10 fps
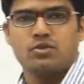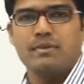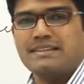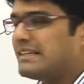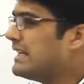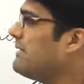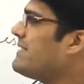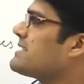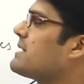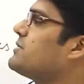So basically we
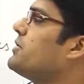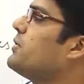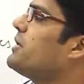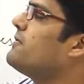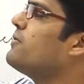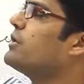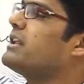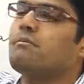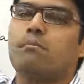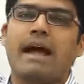are substituting
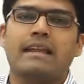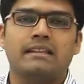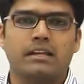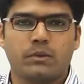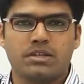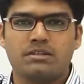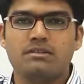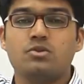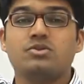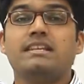14 back in the question
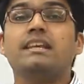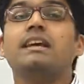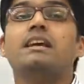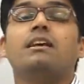to see